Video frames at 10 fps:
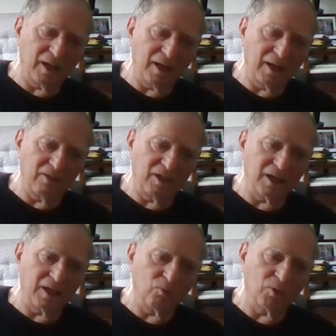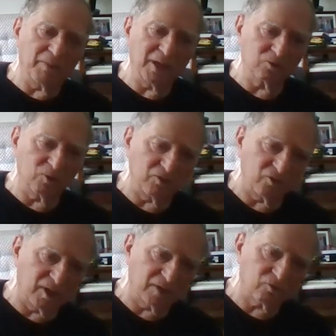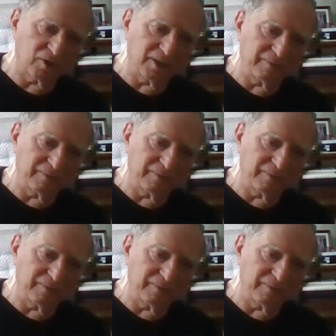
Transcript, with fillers: and they went back to LCI Flick.